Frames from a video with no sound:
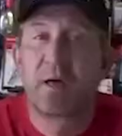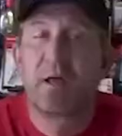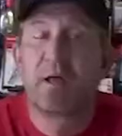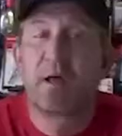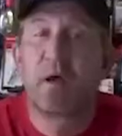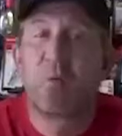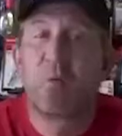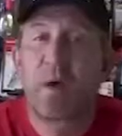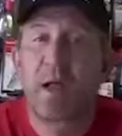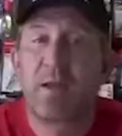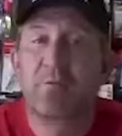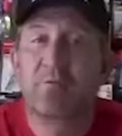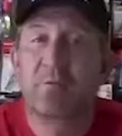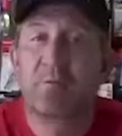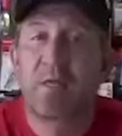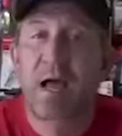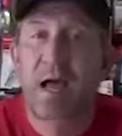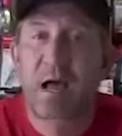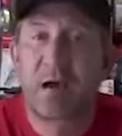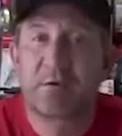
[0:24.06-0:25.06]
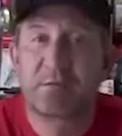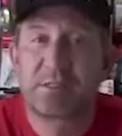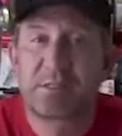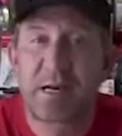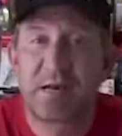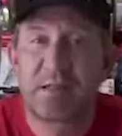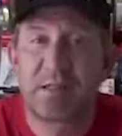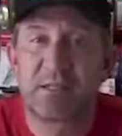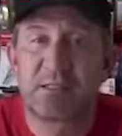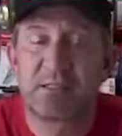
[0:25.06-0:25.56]
blood away from the
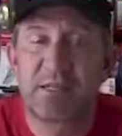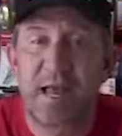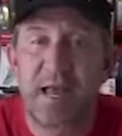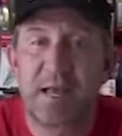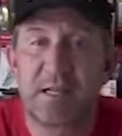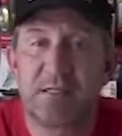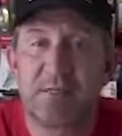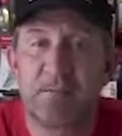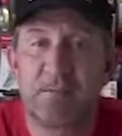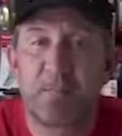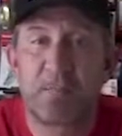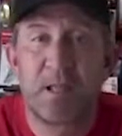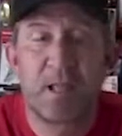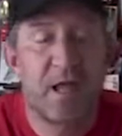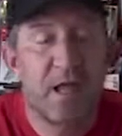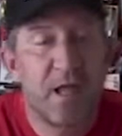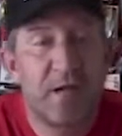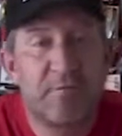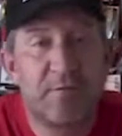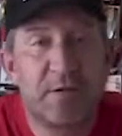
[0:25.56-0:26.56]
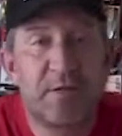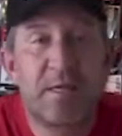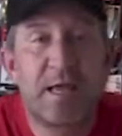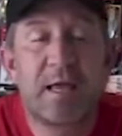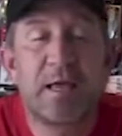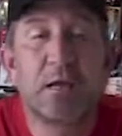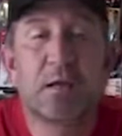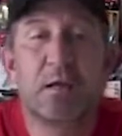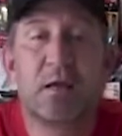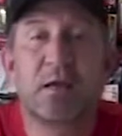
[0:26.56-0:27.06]
outside of the skein. If you
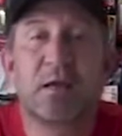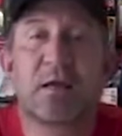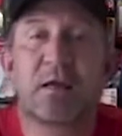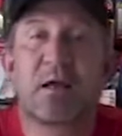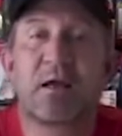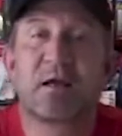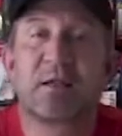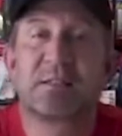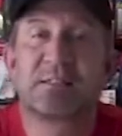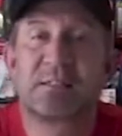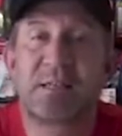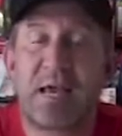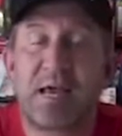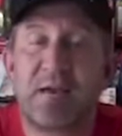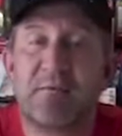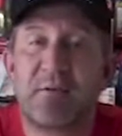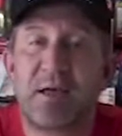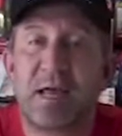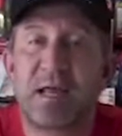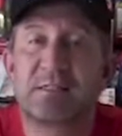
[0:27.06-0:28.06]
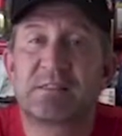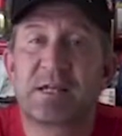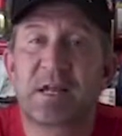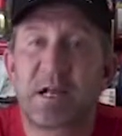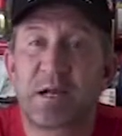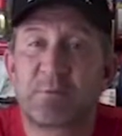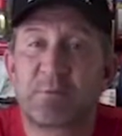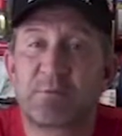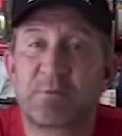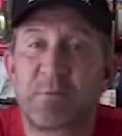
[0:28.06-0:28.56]
take a look at a skein of eggs
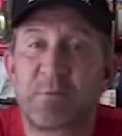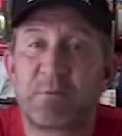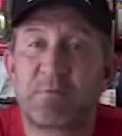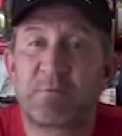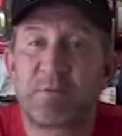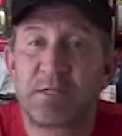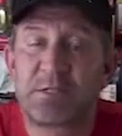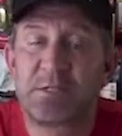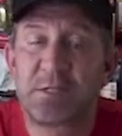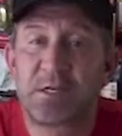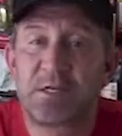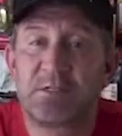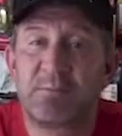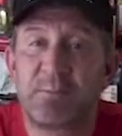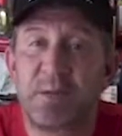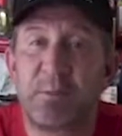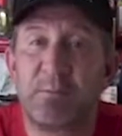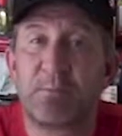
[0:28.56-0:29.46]
that comes from a fish that has